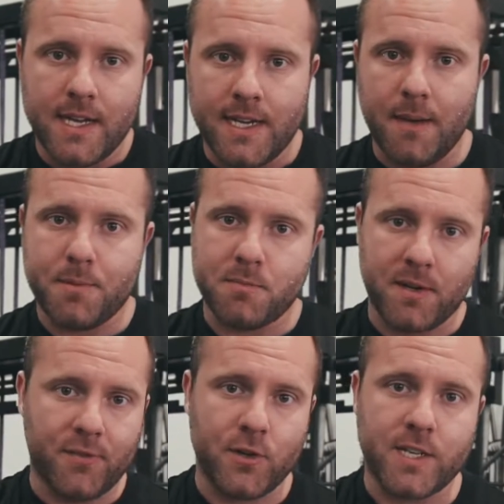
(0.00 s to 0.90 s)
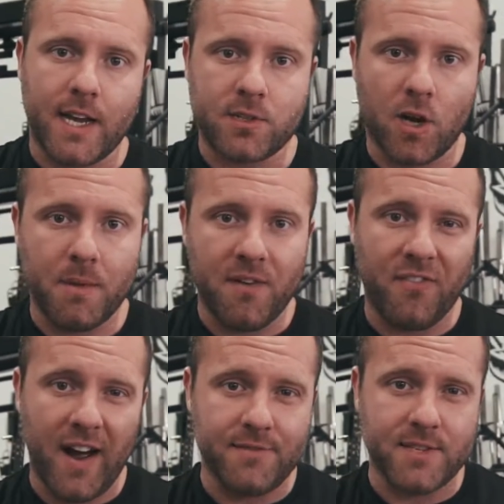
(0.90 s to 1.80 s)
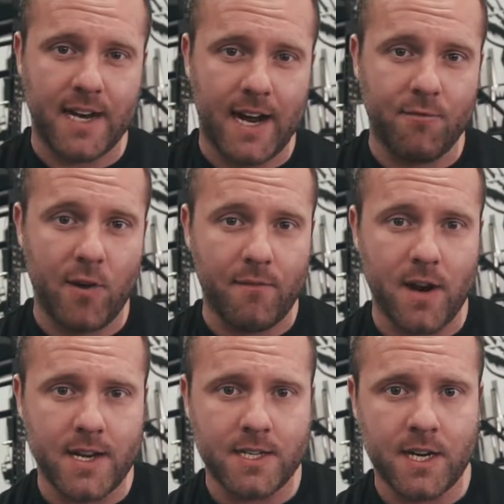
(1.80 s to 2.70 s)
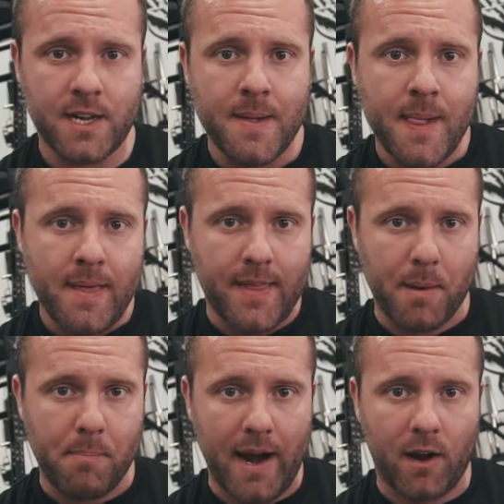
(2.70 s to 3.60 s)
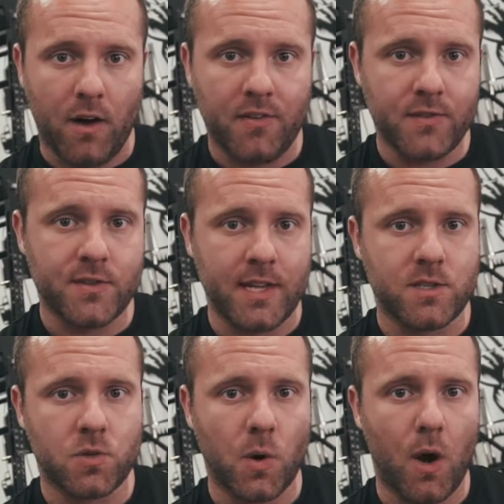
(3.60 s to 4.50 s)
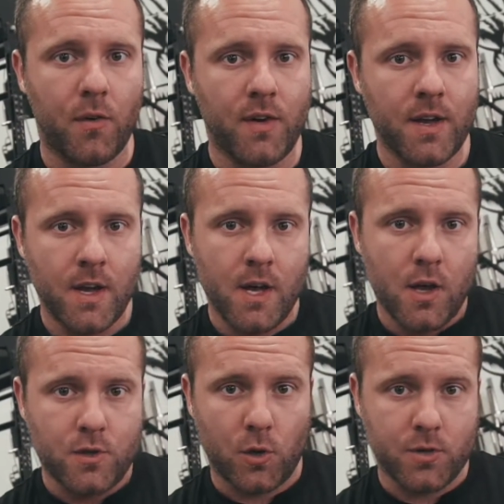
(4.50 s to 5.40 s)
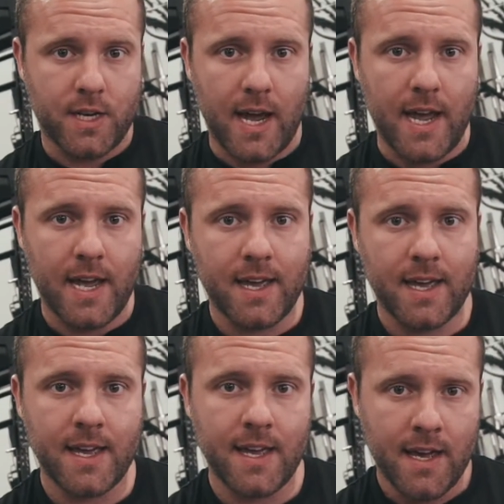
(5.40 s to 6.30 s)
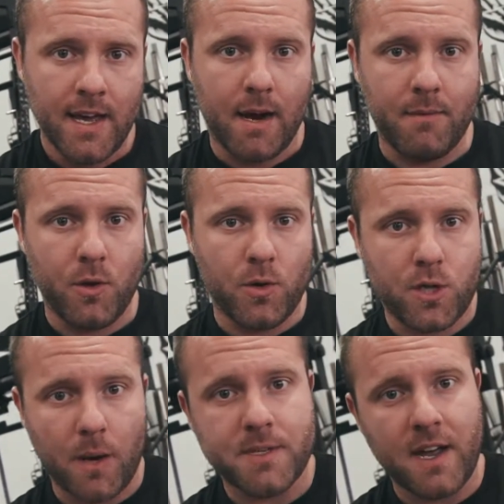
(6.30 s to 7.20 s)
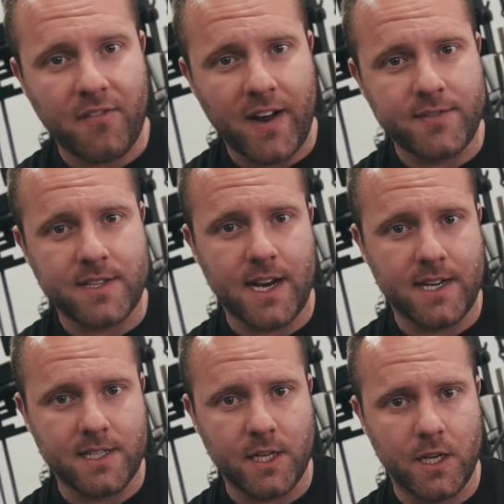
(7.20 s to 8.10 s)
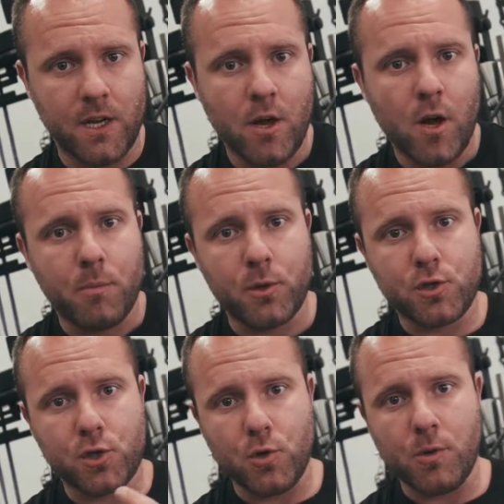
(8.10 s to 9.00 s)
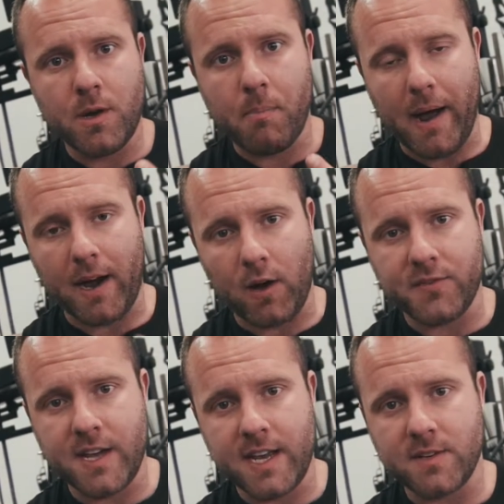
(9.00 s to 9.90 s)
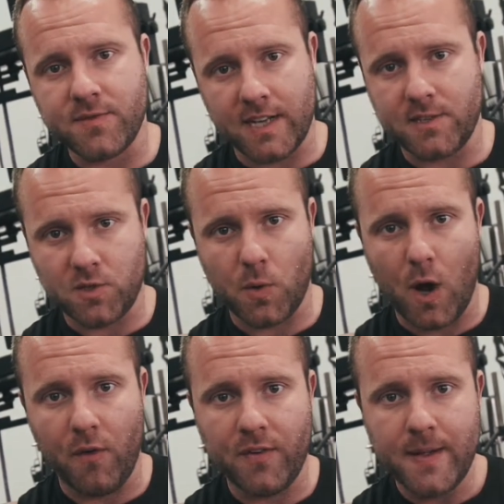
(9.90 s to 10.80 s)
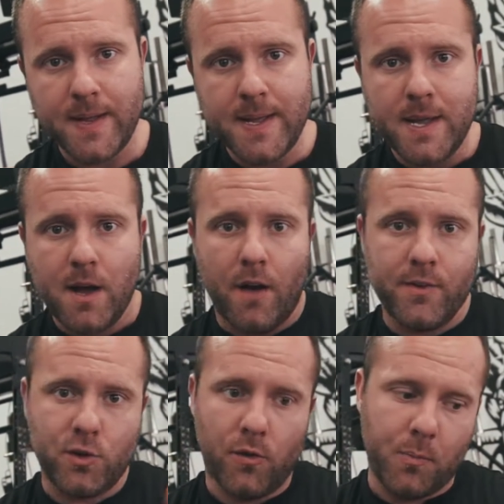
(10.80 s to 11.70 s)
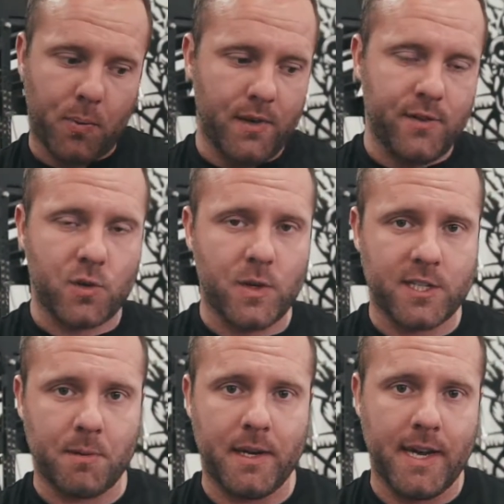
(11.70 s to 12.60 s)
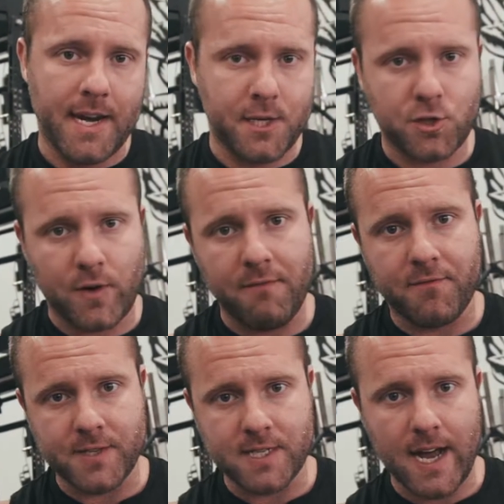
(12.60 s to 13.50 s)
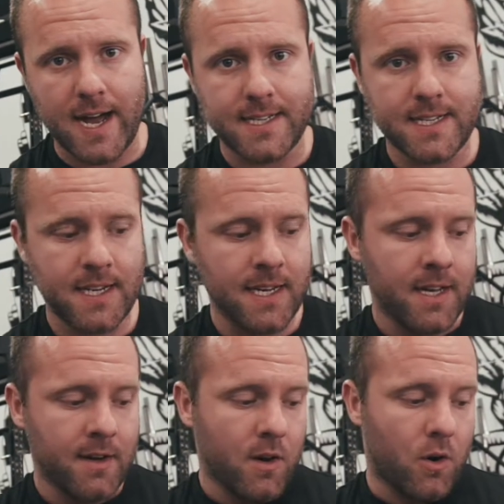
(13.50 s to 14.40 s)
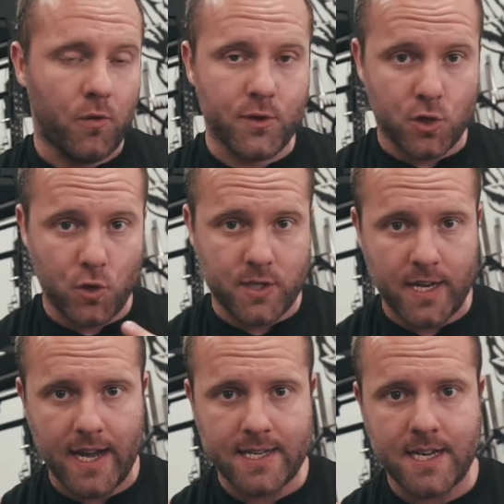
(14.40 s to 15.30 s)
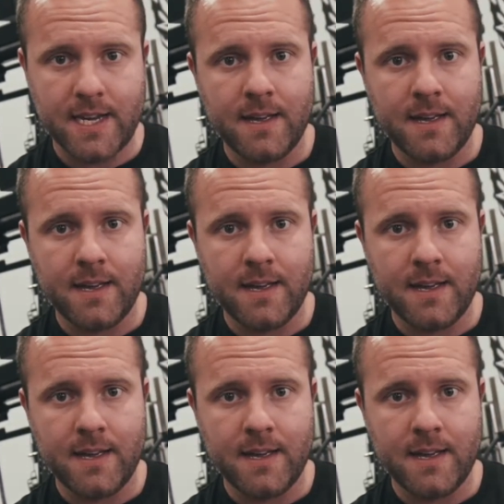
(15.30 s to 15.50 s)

dips, my first set's normally a 5 to 9 rep range, then a back off of 10 to 12. So today, I'm going to do a top set of 5 to 9 still, but 2 back off sets of 10 to 12. Obviously over the previous weeks I've been gaining strength and size over 2 sets.